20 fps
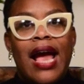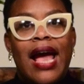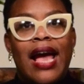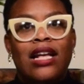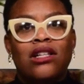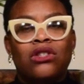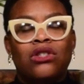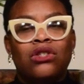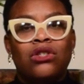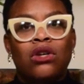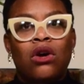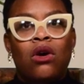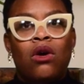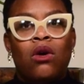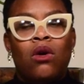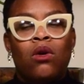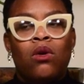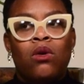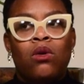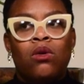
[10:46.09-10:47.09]
And
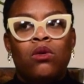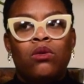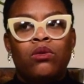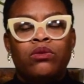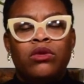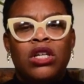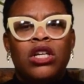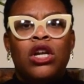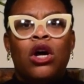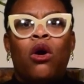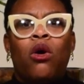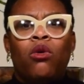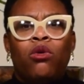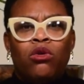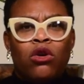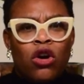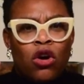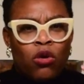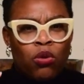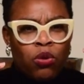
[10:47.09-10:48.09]
so, you
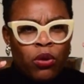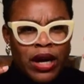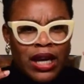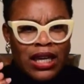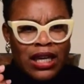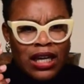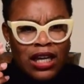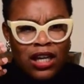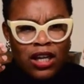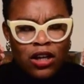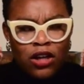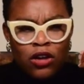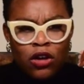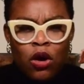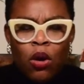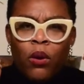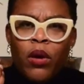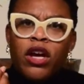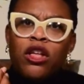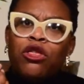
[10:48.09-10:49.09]
know, really
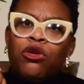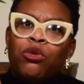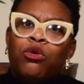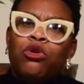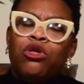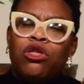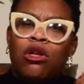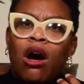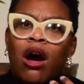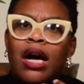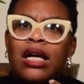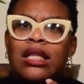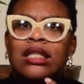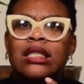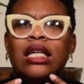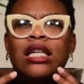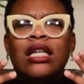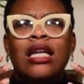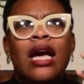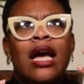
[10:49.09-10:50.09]
going through
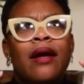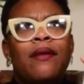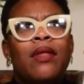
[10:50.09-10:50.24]
thoughts and